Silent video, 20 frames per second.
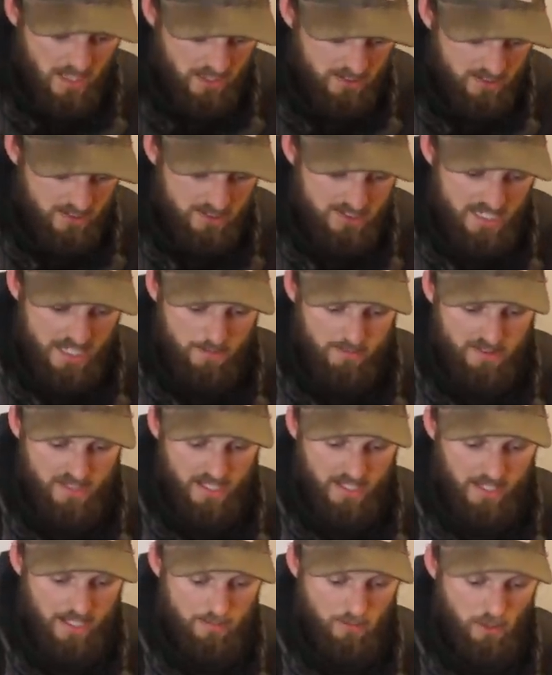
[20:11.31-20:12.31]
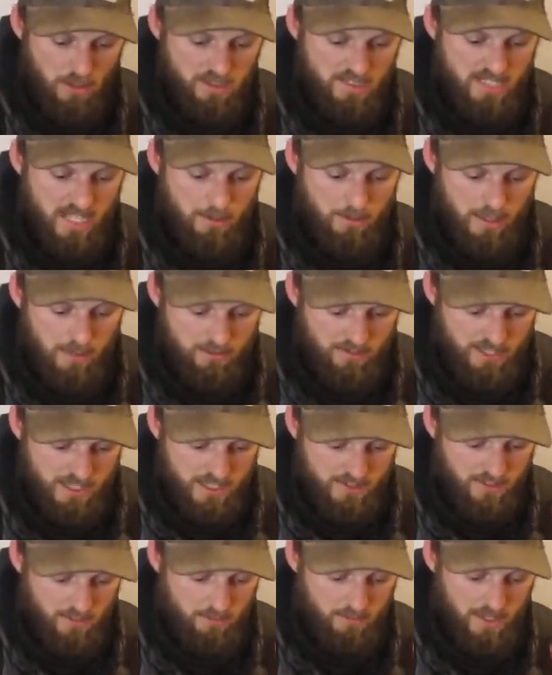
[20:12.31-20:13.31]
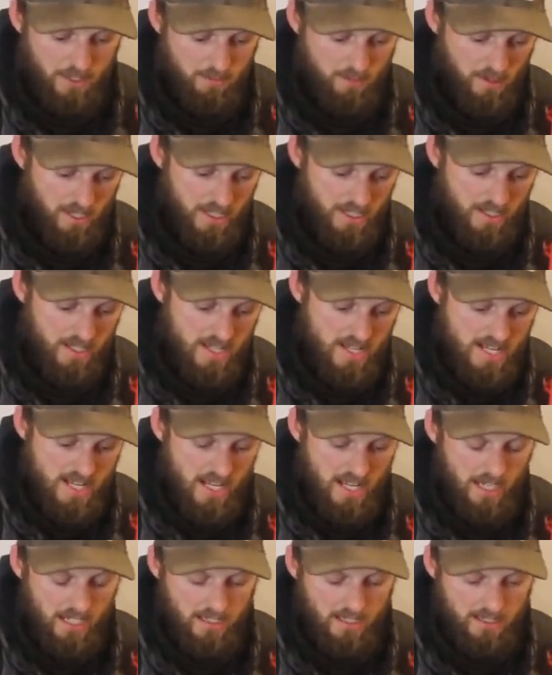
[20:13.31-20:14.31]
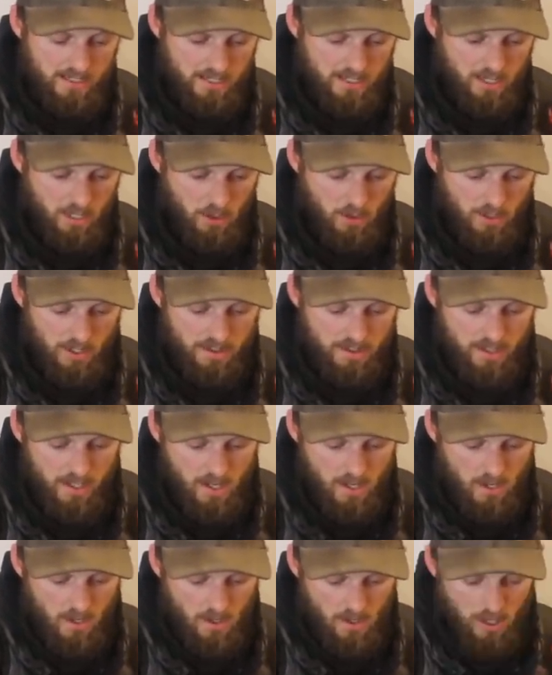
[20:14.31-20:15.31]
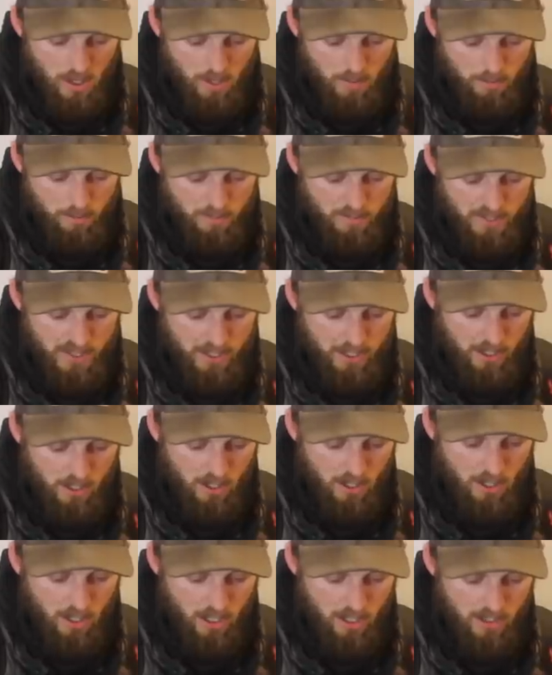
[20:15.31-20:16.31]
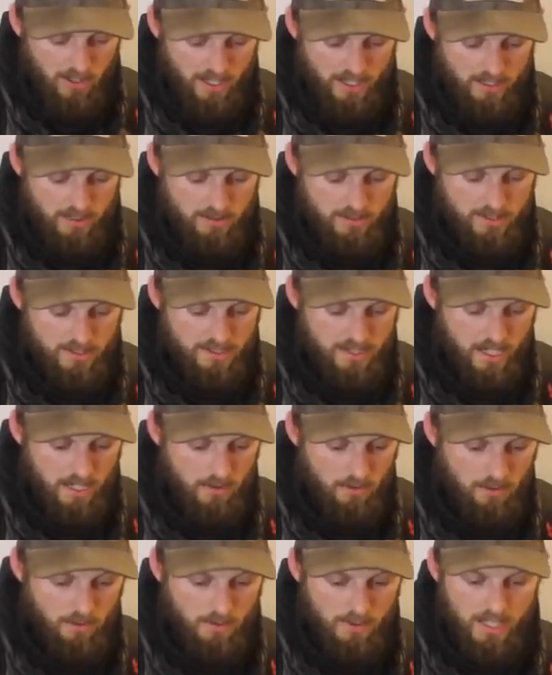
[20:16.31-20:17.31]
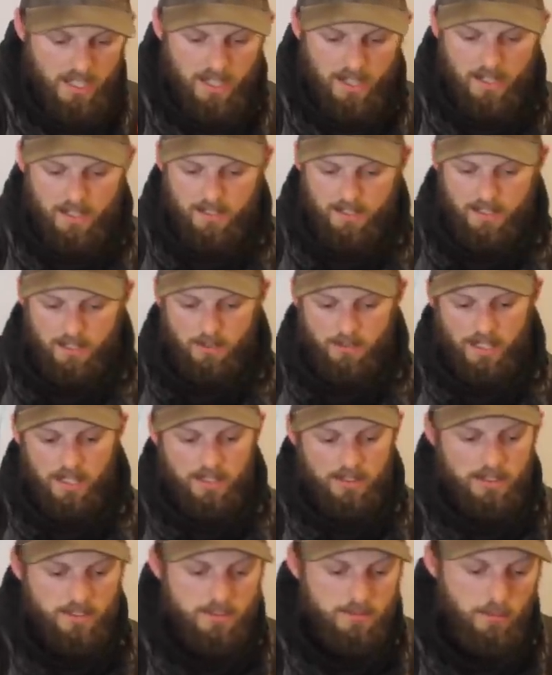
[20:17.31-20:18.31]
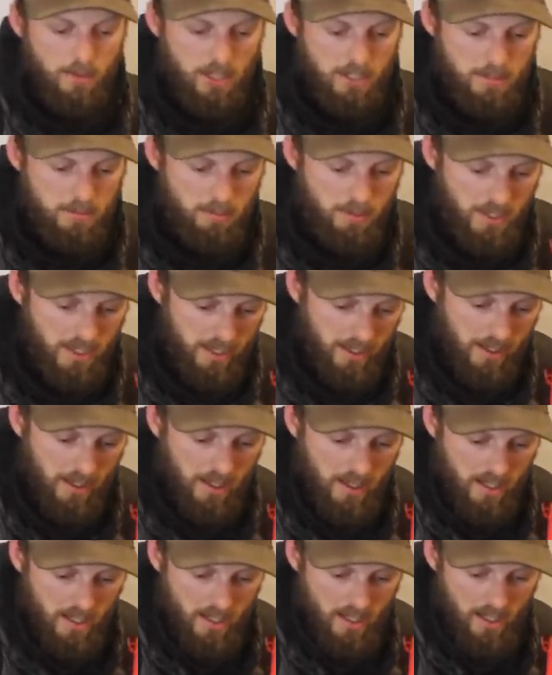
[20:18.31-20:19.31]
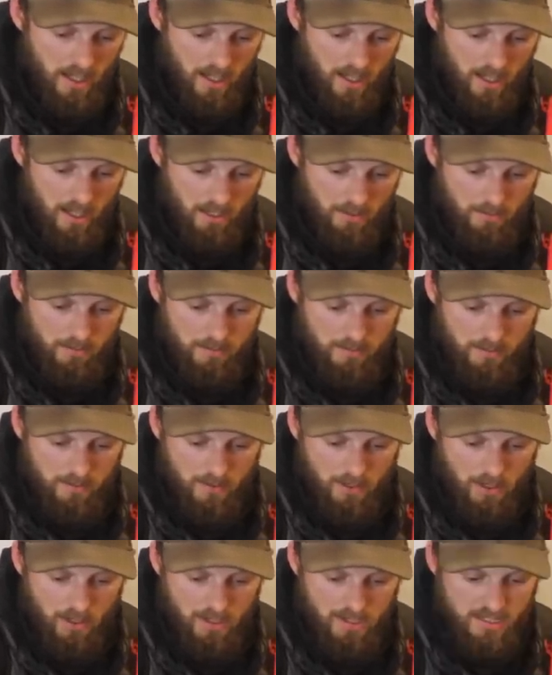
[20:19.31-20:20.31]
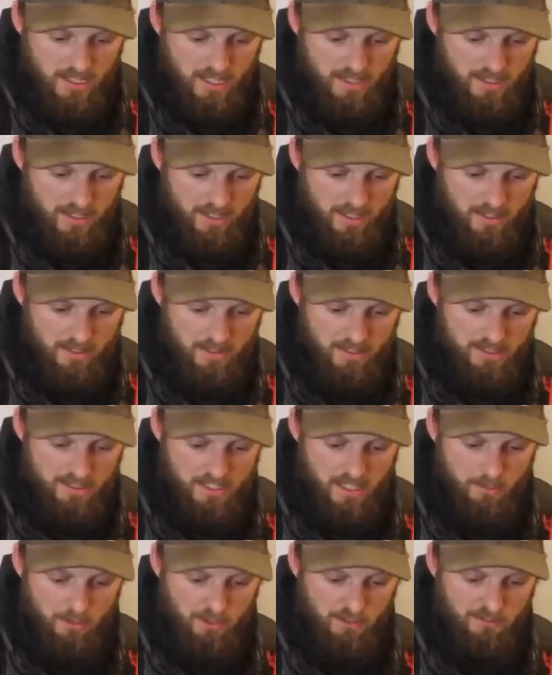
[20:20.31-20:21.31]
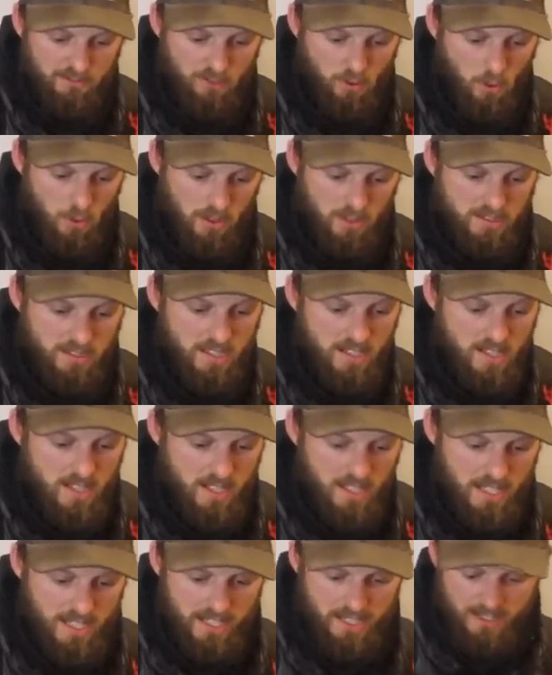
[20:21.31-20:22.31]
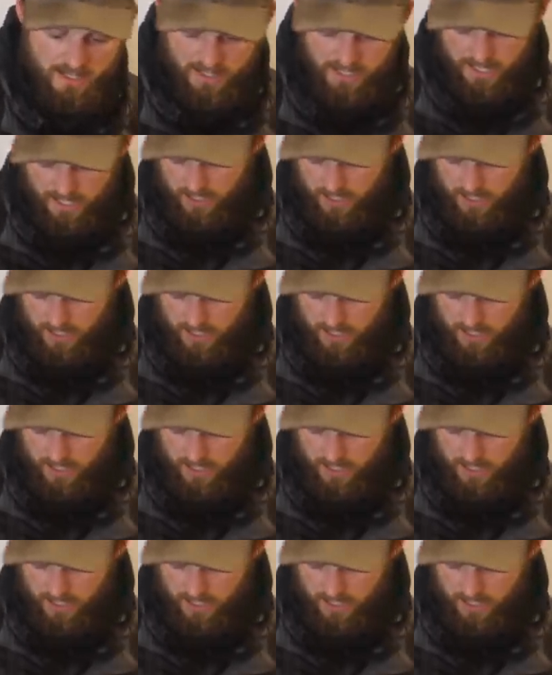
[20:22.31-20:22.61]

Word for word: is the same thing. And most time when I'm fishing for big pike, I like to go with a bigger hook, right? Which is kind of what we got on here. We got these much bigger um, hooks on here, these number fours and uh,